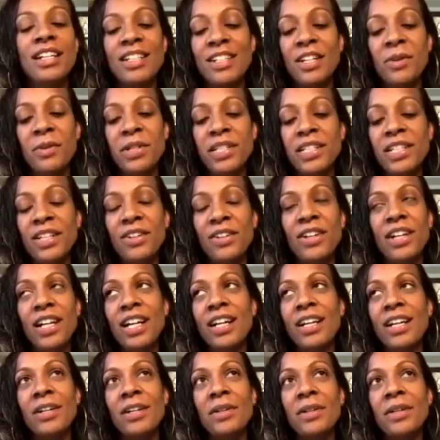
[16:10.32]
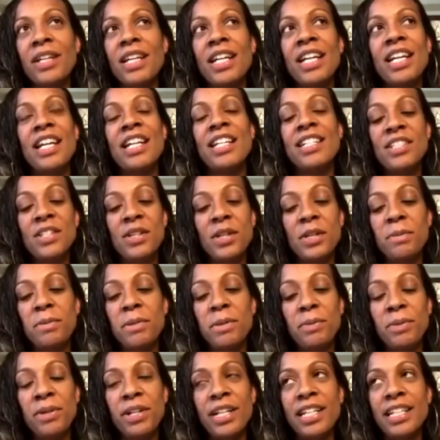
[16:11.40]
No, we don't. it's going to be
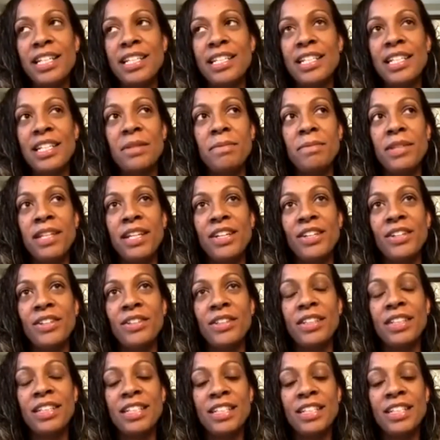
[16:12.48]
pretty deep, though.